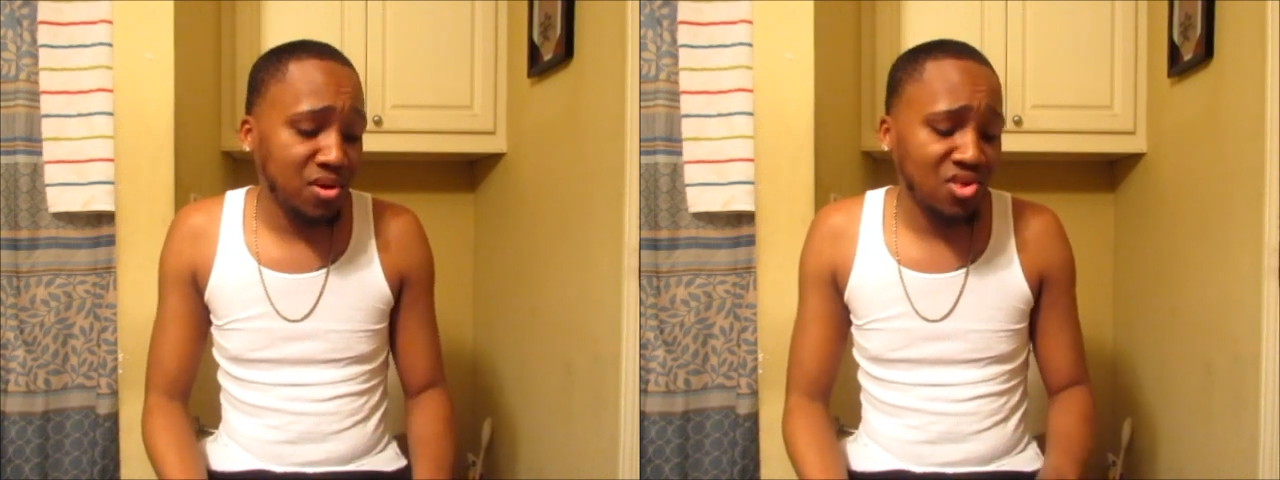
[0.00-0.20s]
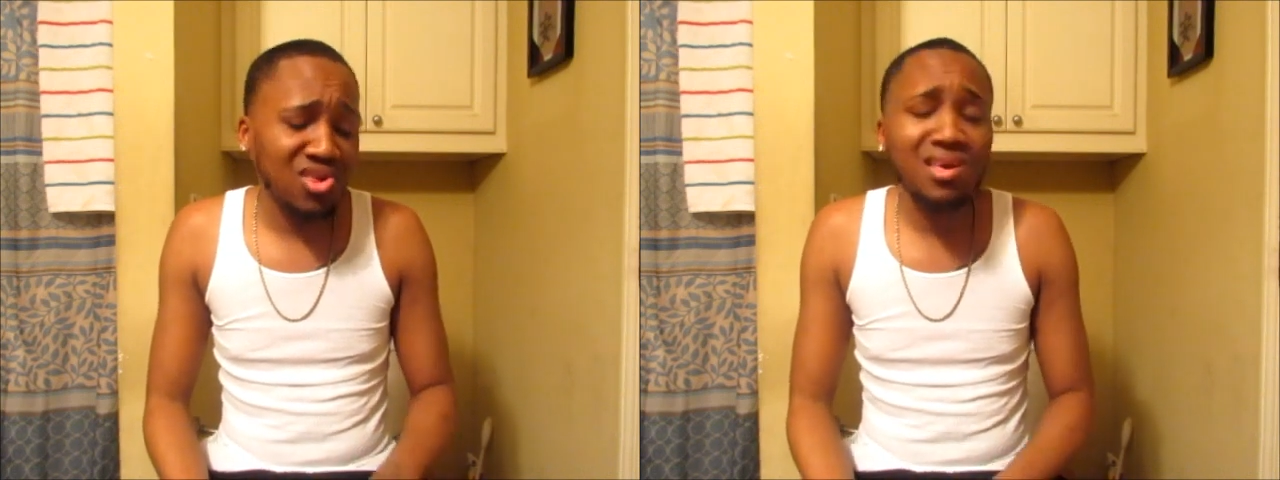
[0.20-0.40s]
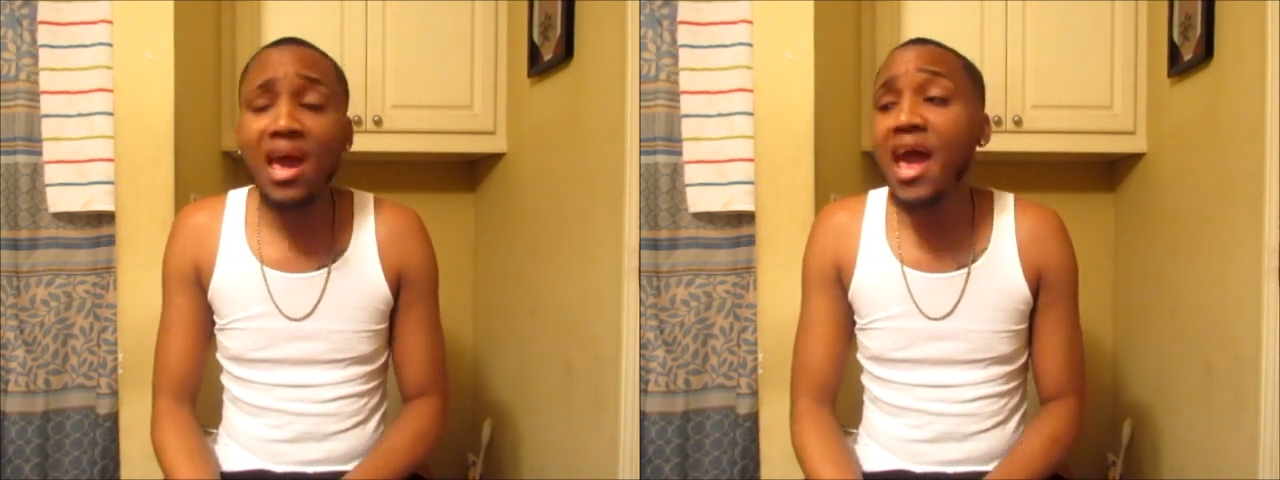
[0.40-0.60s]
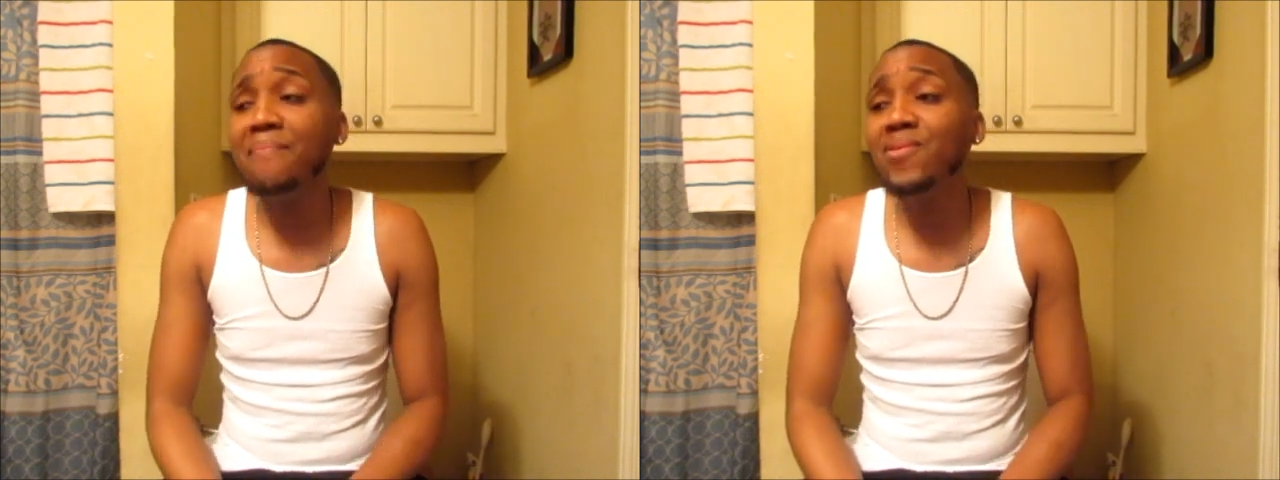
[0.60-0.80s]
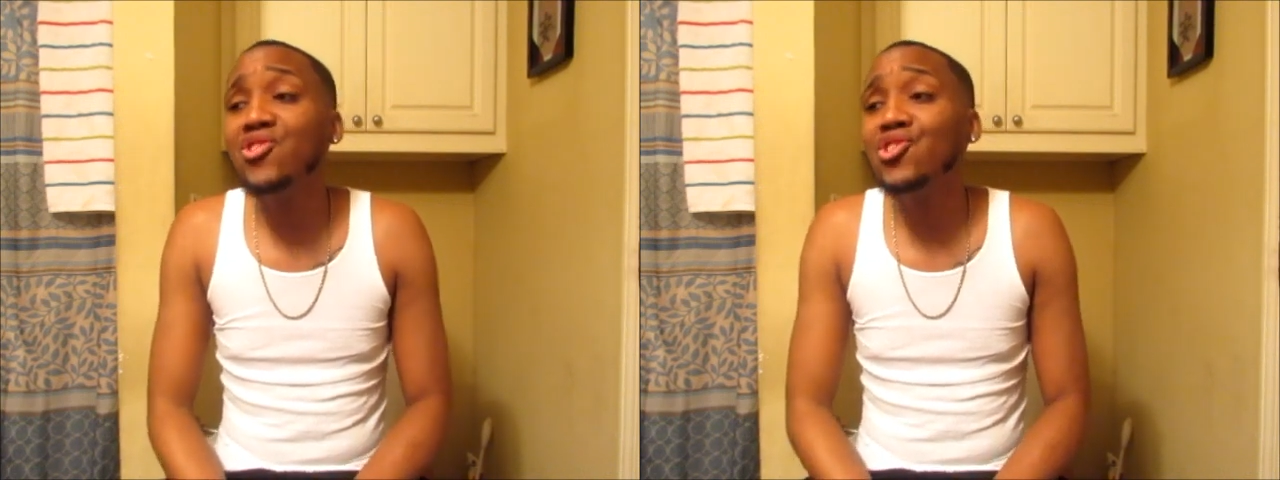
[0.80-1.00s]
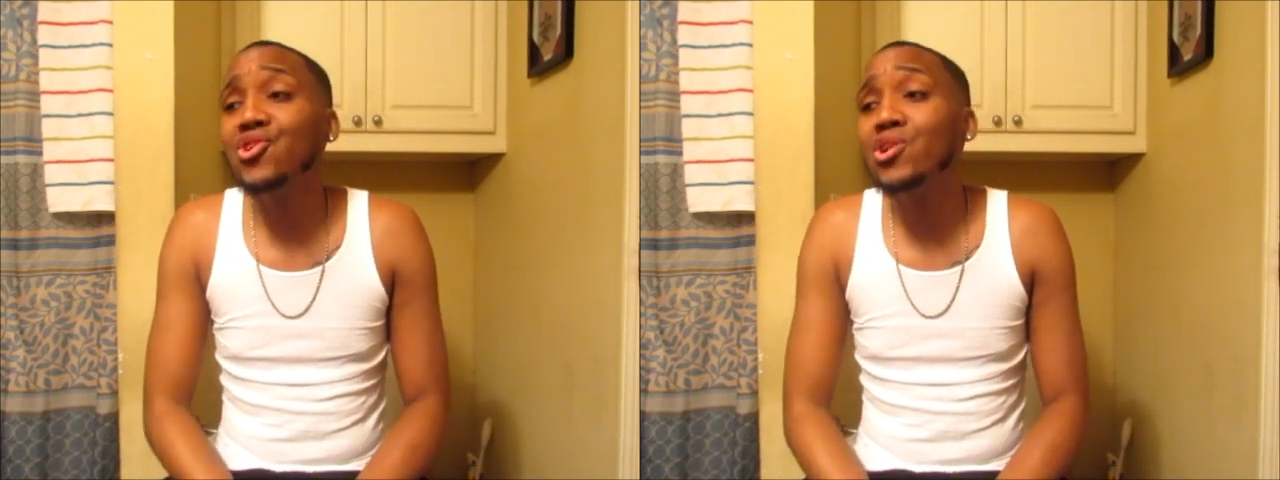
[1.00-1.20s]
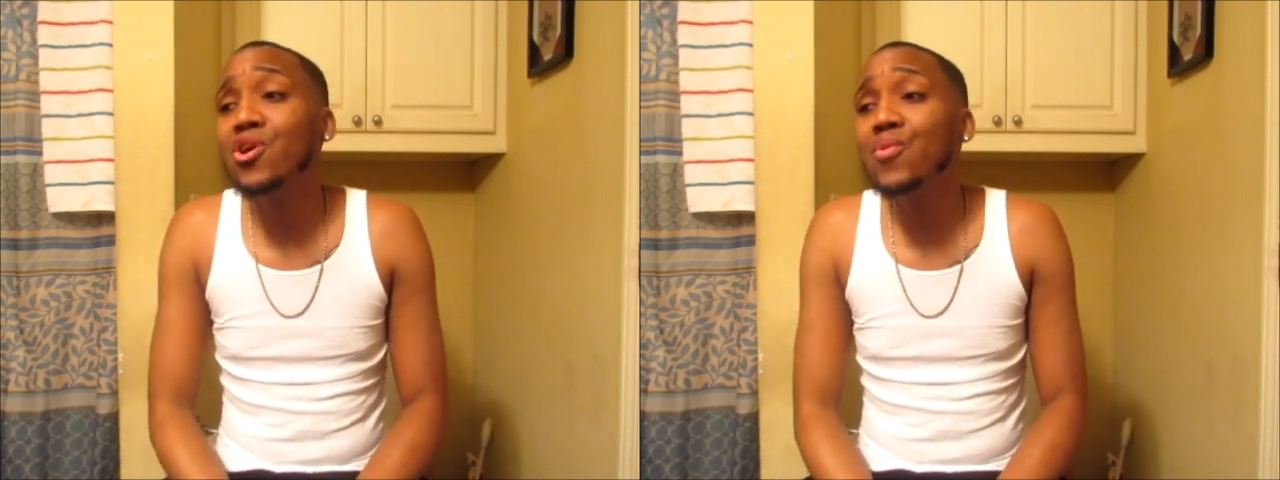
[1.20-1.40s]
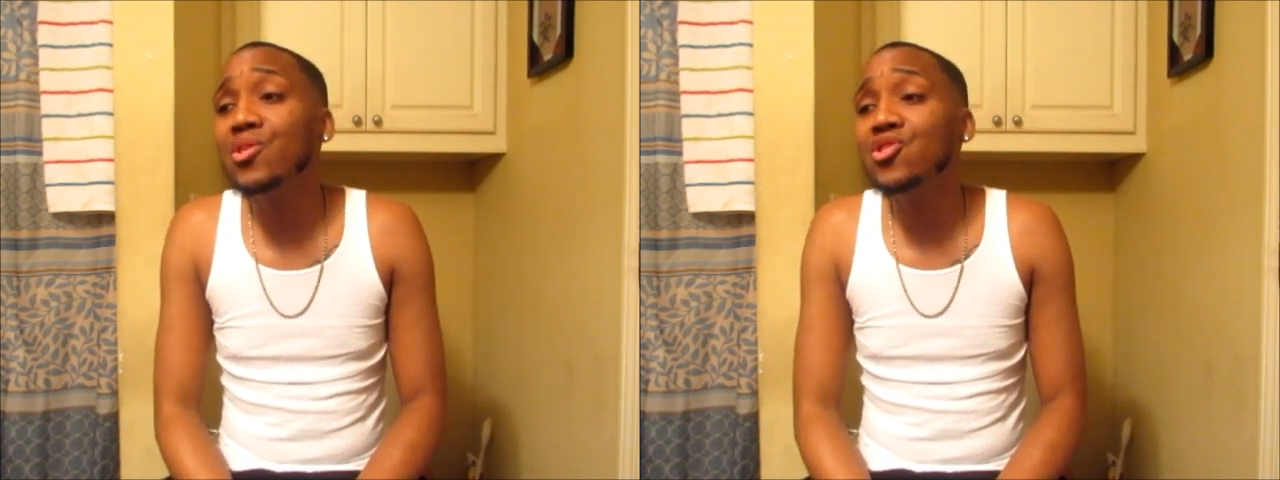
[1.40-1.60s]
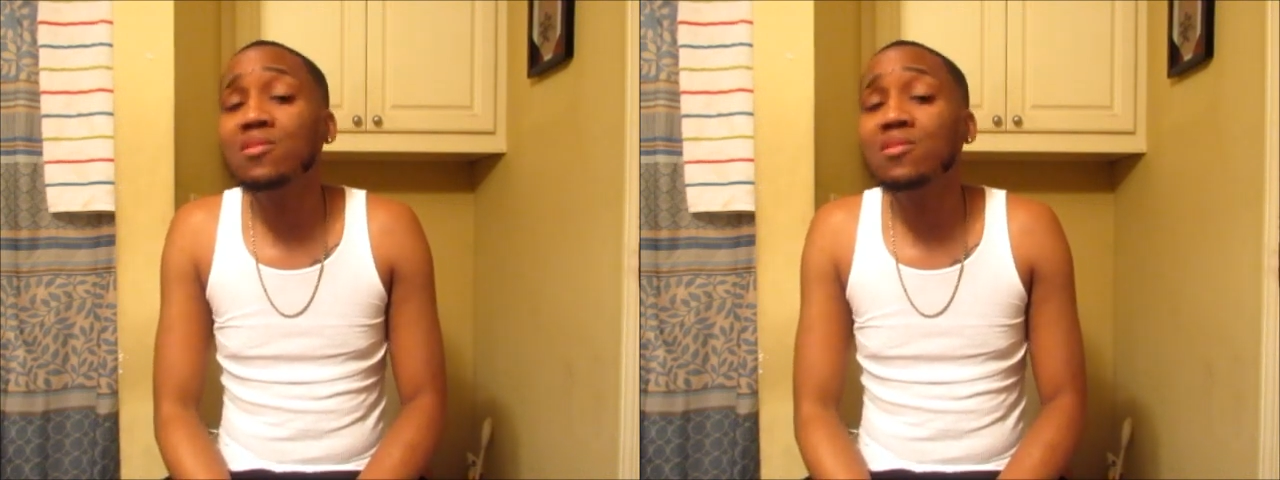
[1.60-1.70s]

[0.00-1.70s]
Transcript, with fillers: But she happy, she glowing,